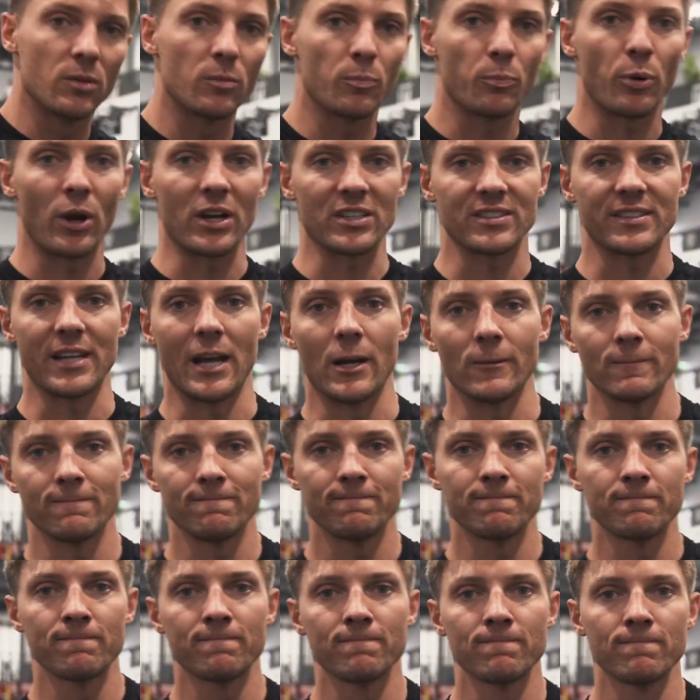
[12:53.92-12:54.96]
press down
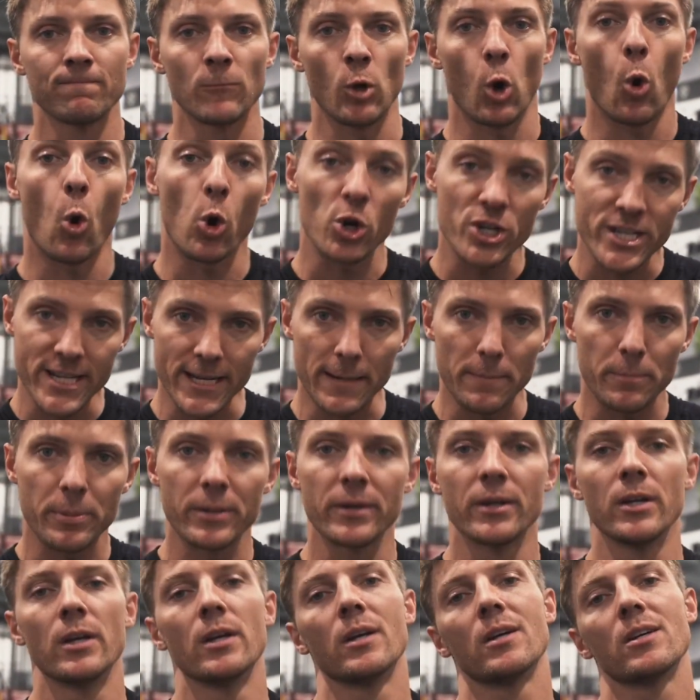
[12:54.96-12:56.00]
or dip.
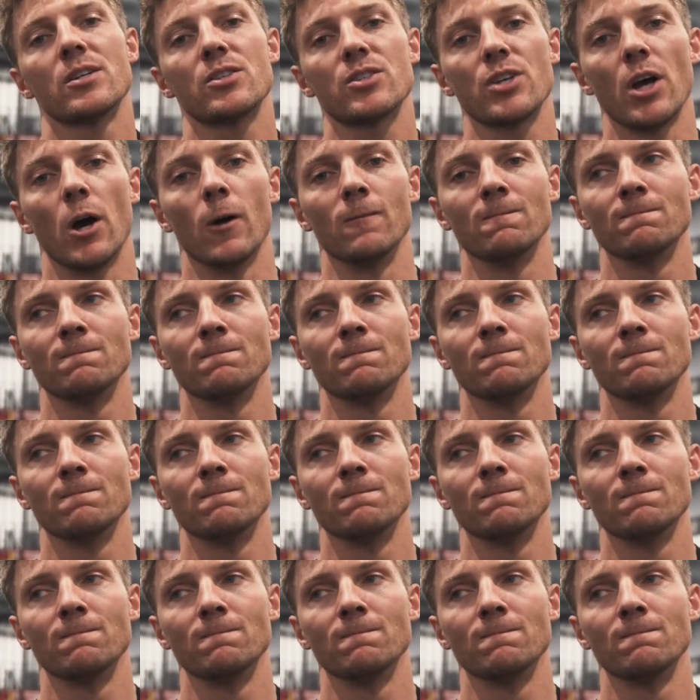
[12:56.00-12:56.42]
So